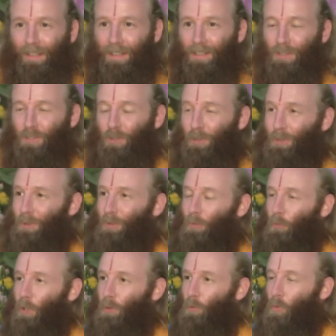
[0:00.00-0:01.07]
So
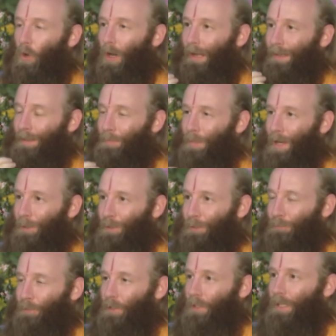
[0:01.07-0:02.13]
with one
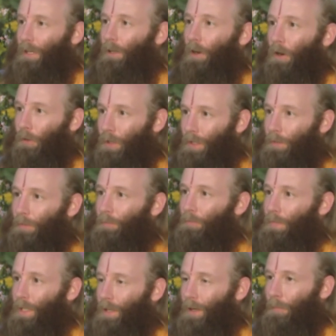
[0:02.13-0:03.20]
mouthful, he had already
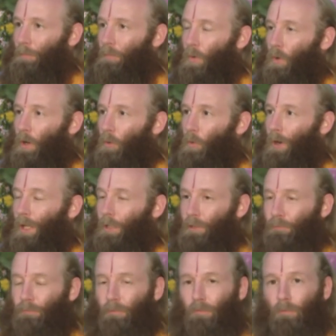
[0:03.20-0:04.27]
become more
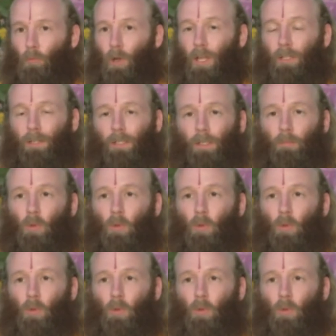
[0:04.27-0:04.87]
wealthy,